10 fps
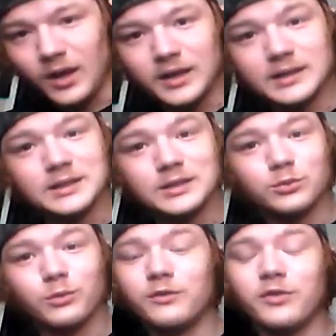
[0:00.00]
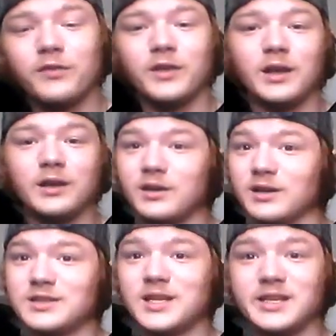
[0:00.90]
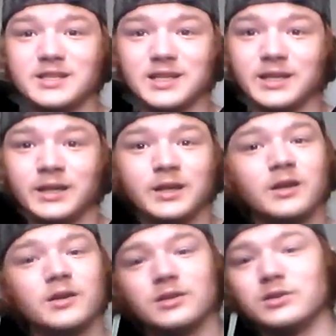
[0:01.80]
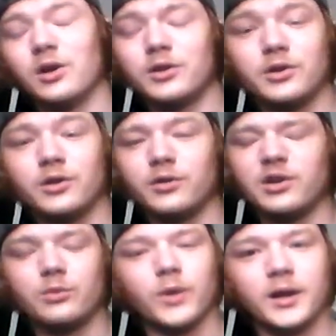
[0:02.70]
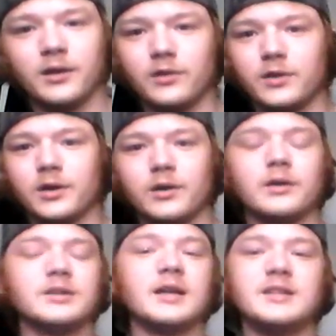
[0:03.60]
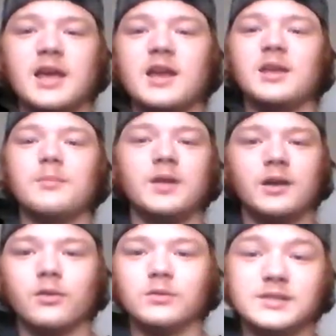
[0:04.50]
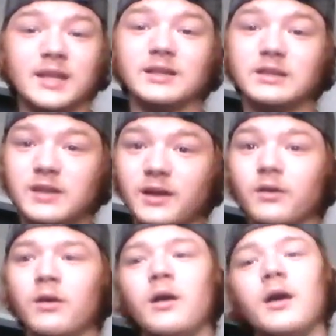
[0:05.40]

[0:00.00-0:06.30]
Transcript: It's 150, does TC, does all your regular titanium, nickel, and stainless steel,